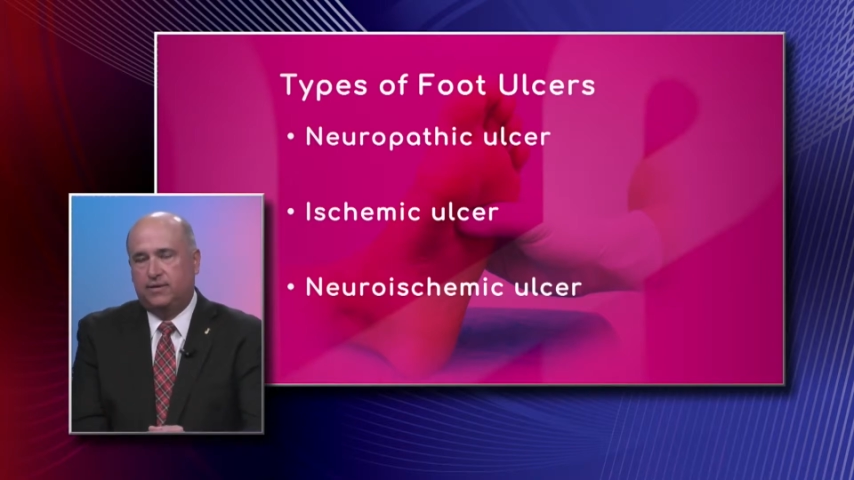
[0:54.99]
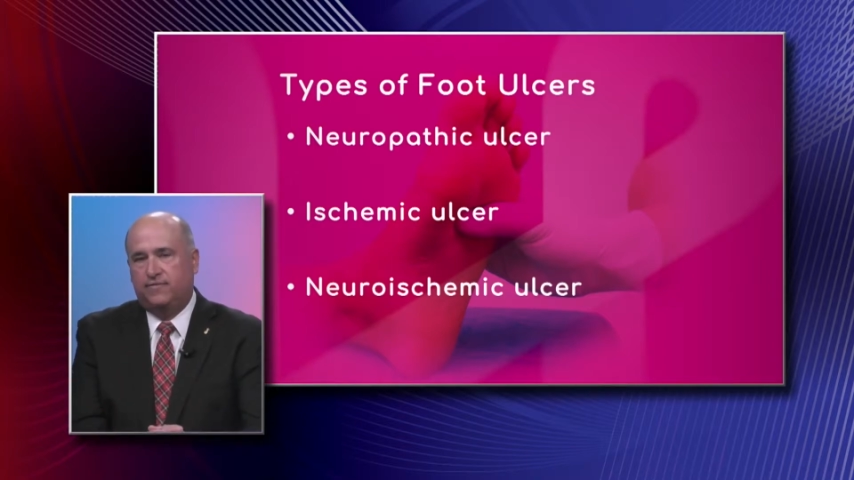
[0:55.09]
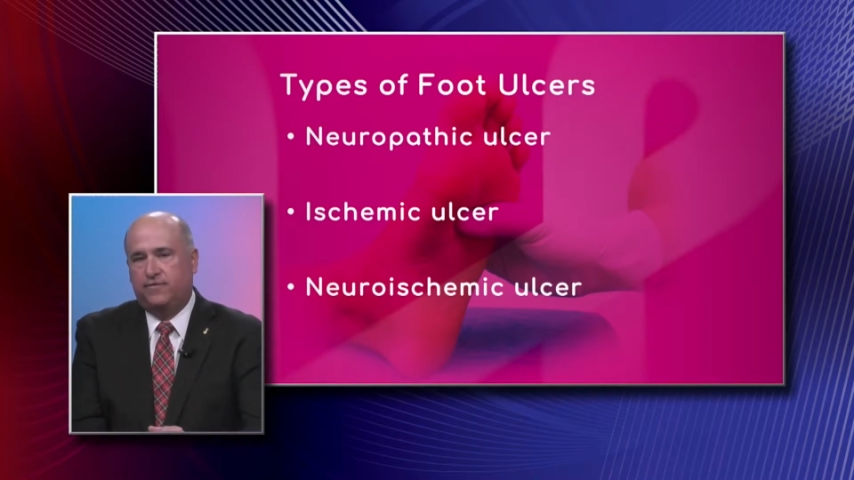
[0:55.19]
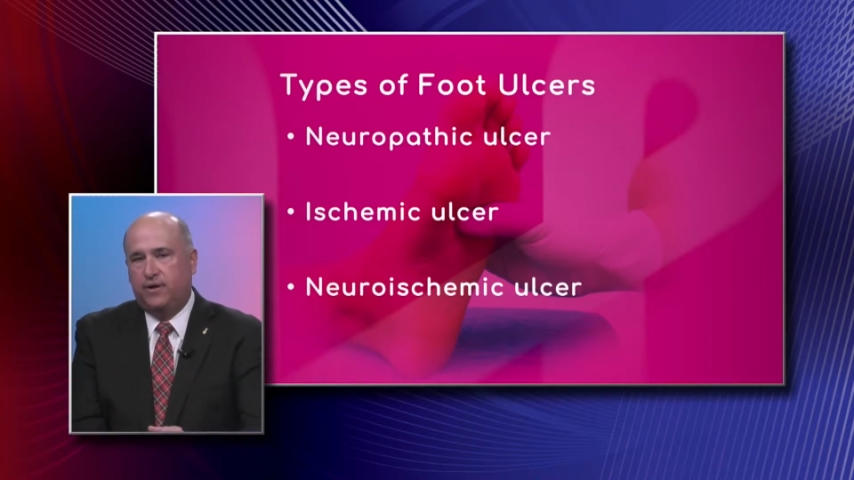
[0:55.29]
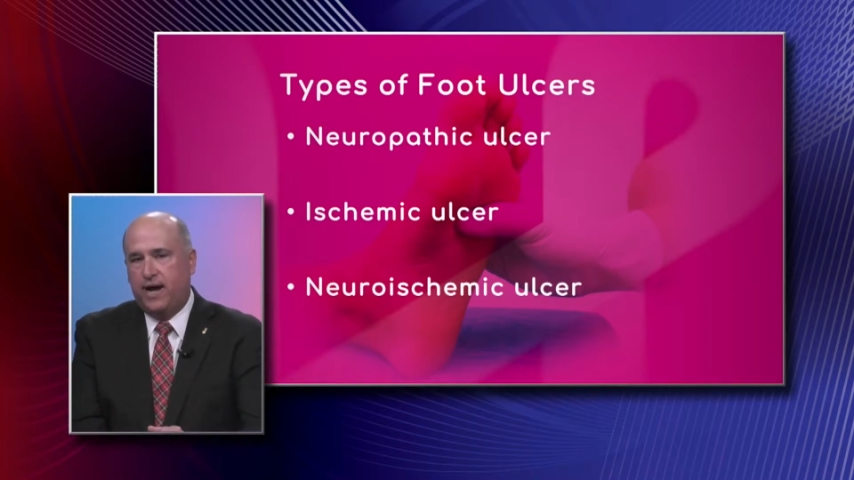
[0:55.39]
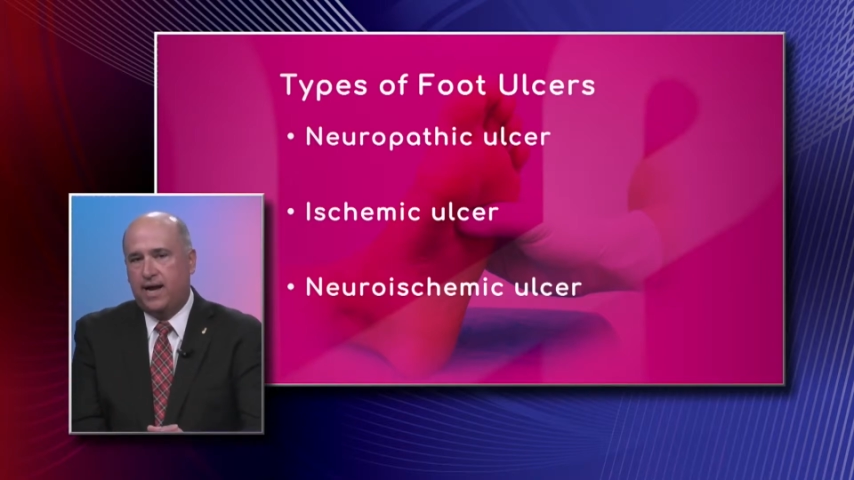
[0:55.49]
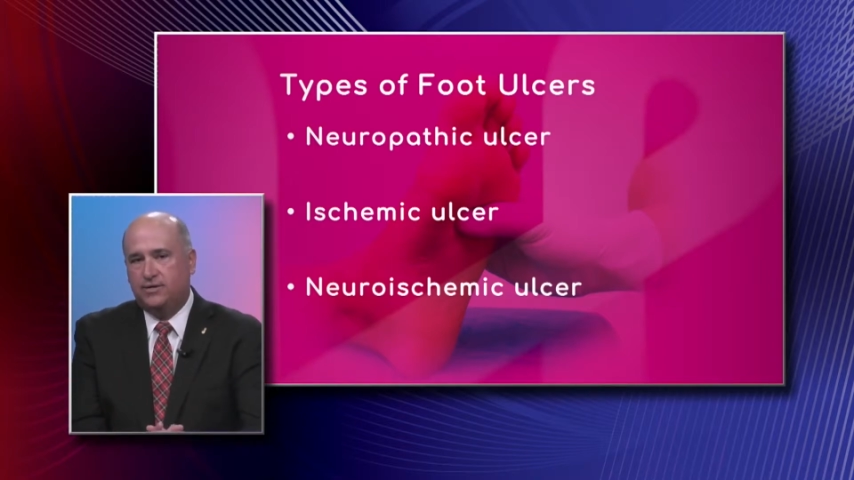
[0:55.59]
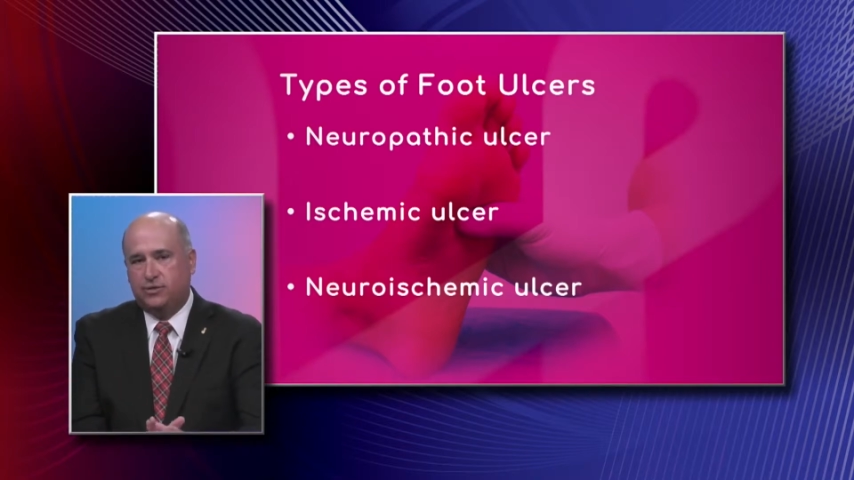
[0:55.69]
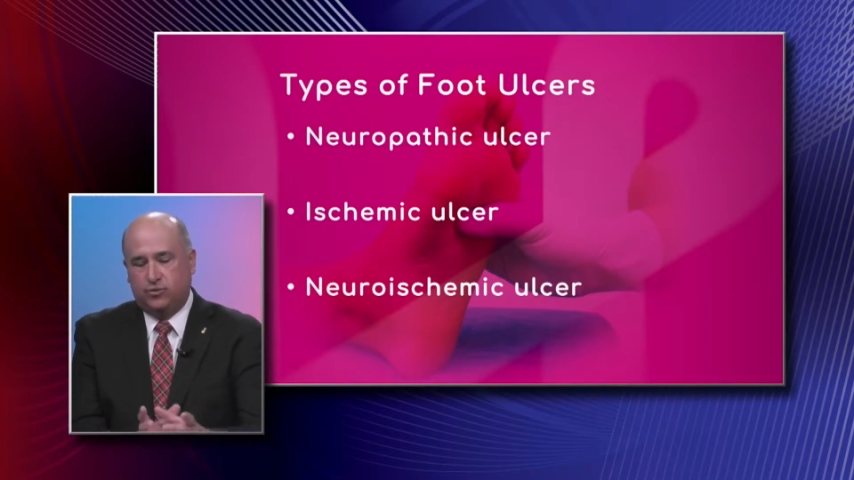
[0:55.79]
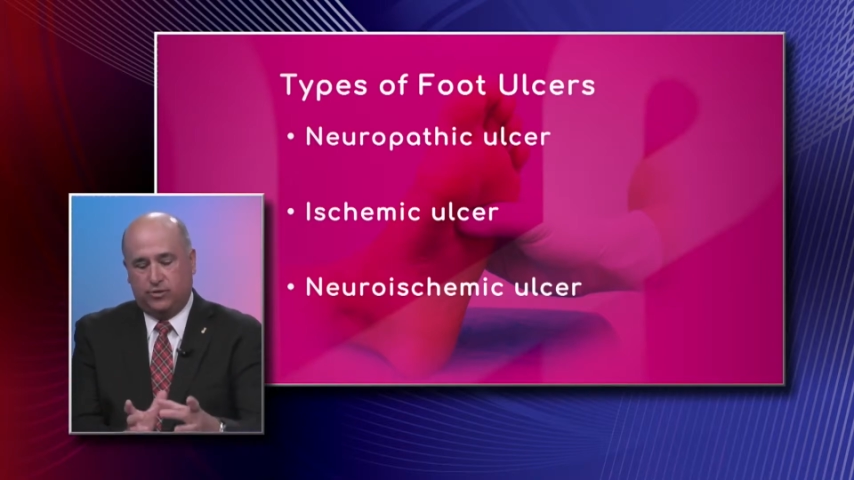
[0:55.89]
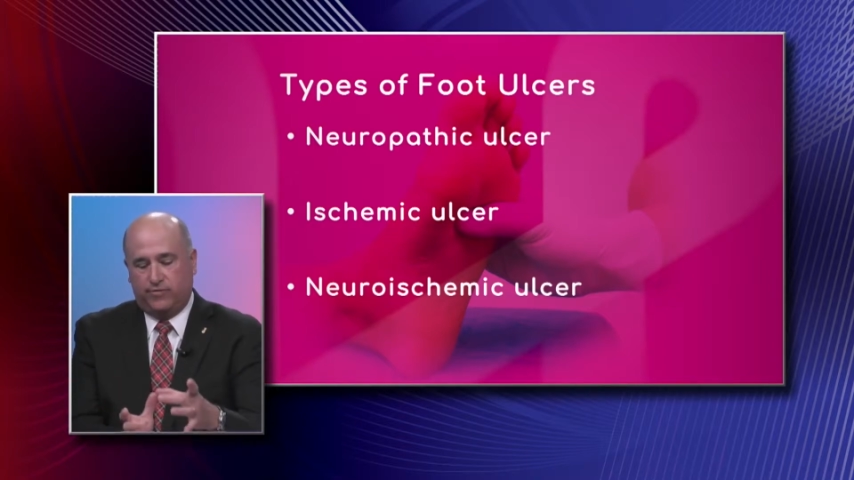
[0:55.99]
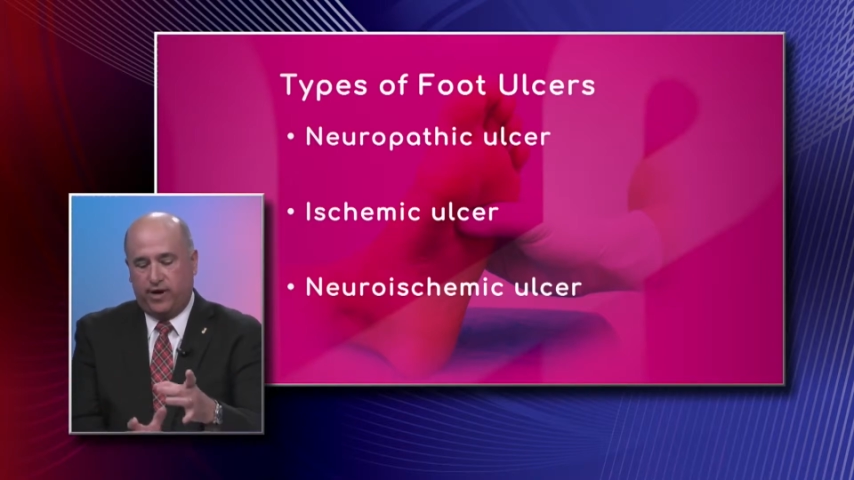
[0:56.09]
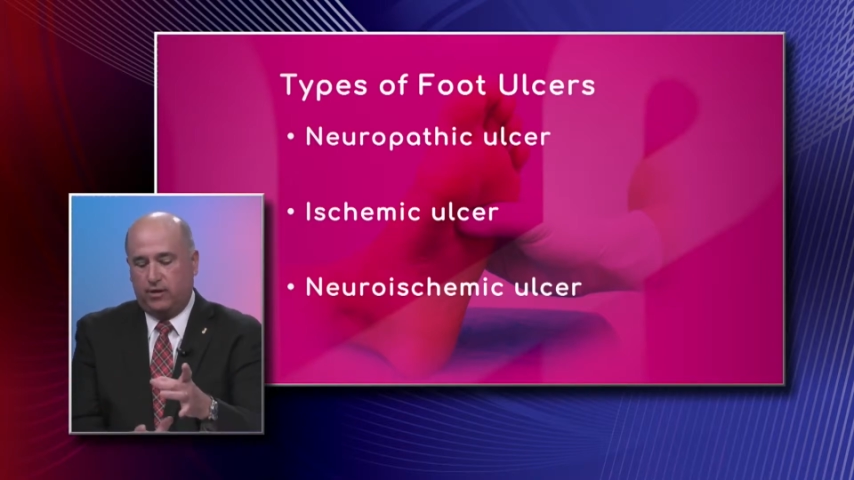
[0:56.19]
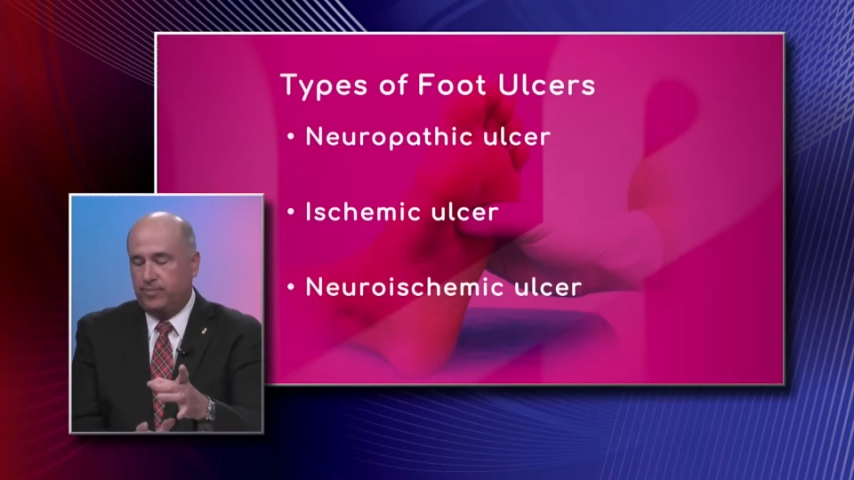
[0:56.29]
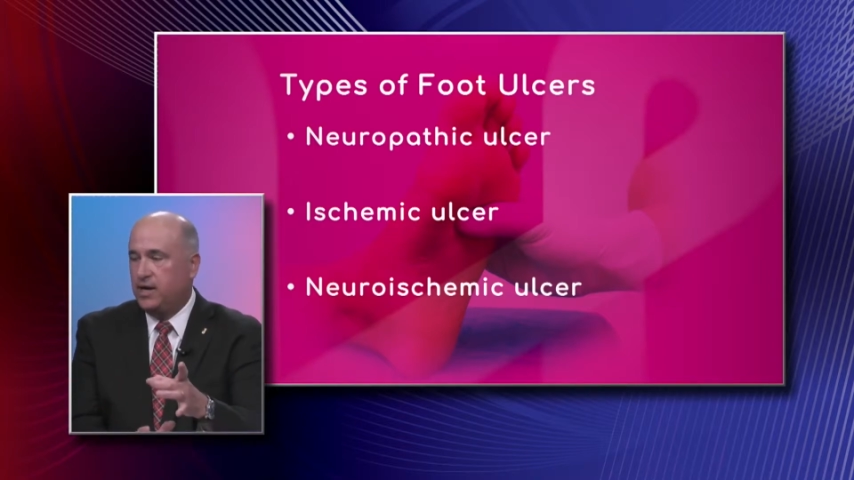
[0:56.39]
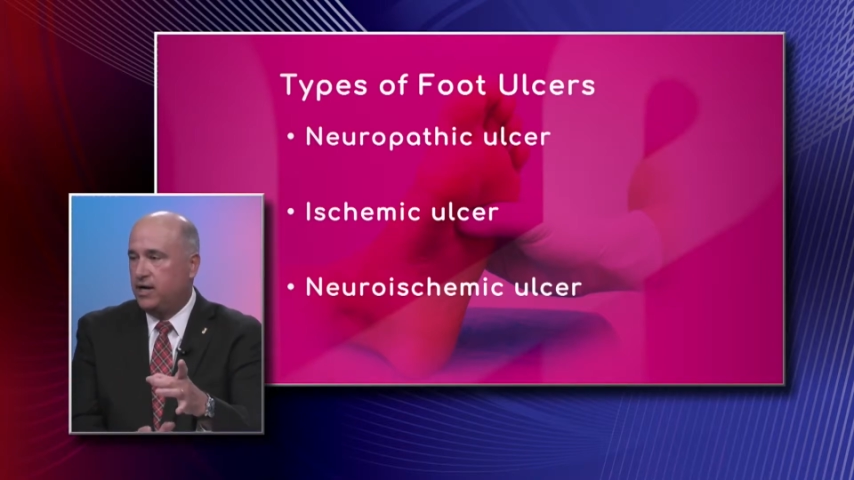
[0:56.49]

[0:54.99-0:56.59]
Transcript: the foot has is to develop